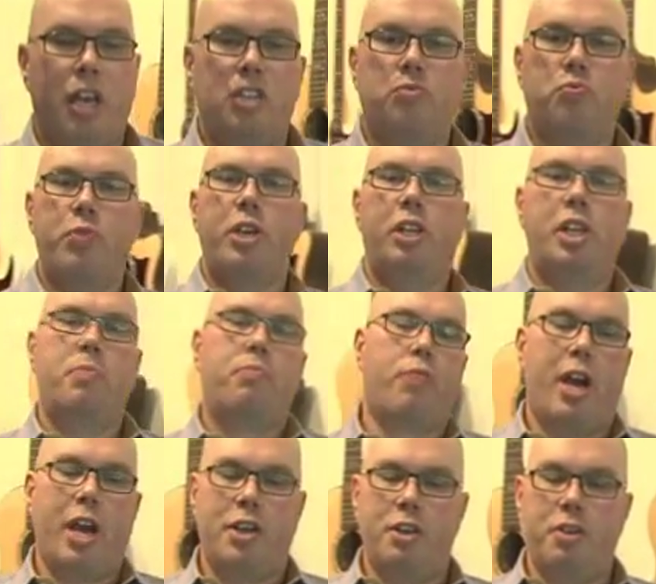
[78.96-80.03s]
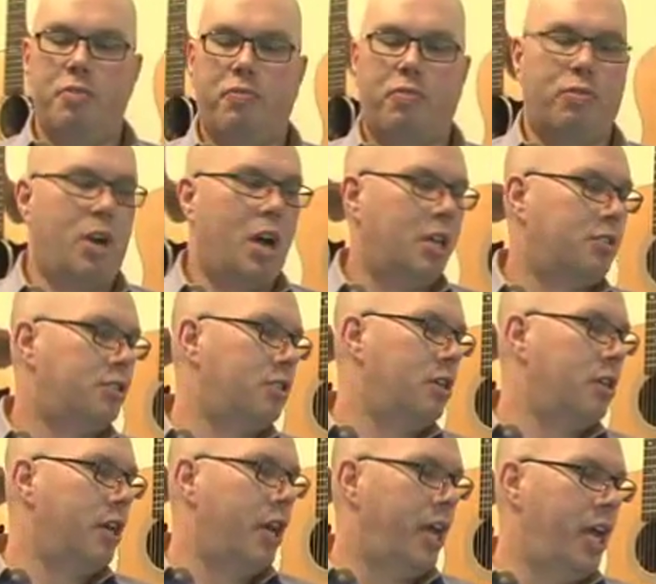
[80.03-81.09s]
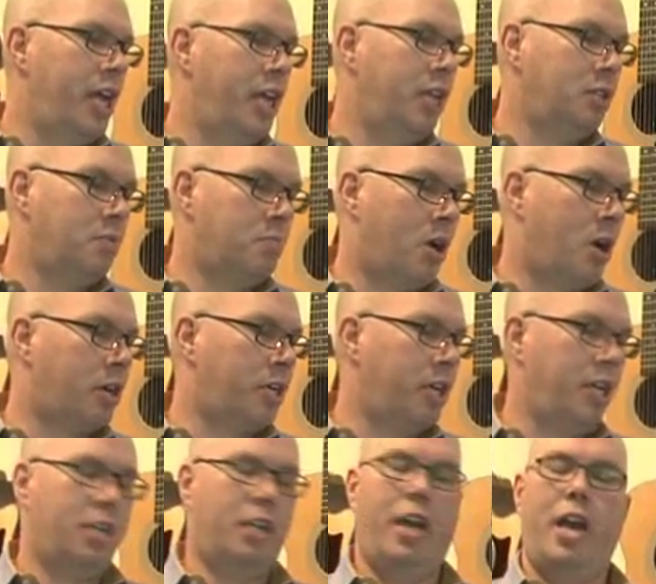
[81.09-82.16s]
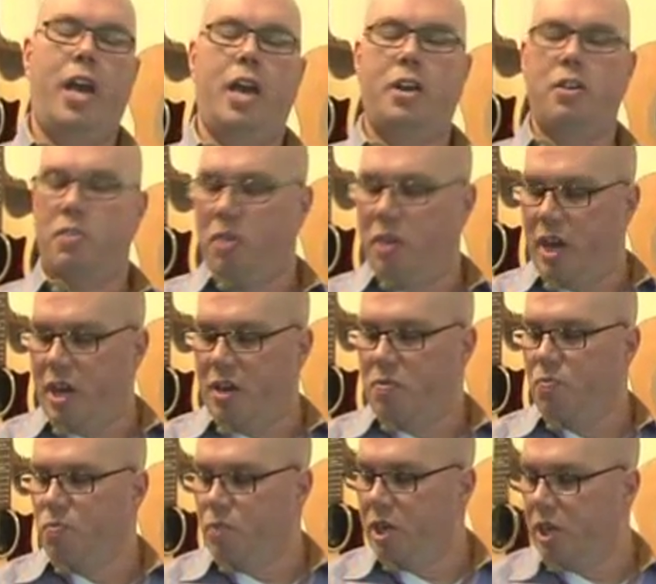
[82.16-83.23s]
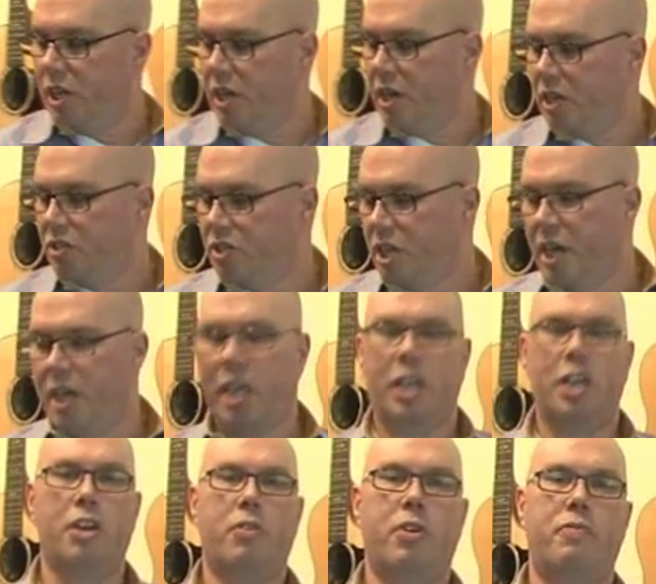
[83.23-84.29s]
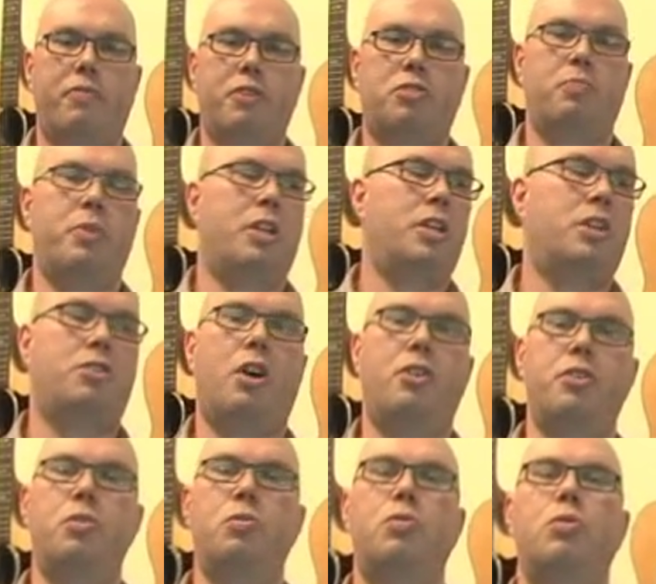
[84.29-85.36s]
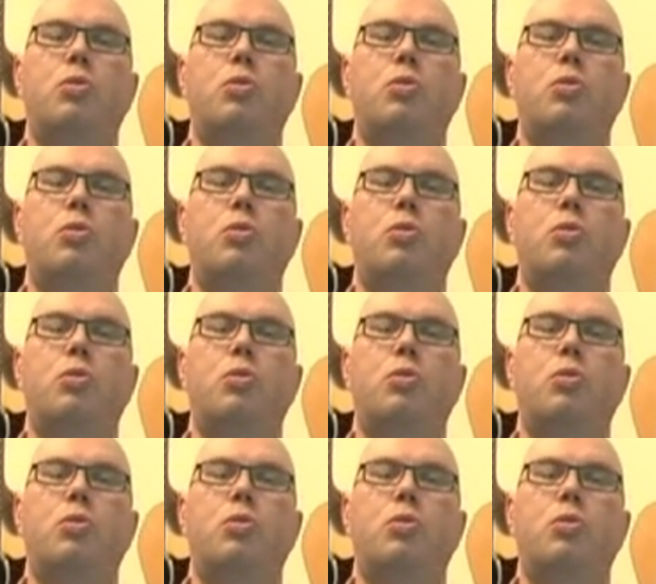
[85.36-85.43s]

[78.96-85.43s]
is really brand new for us, hitting the market and really exciting here at Fishman, is our new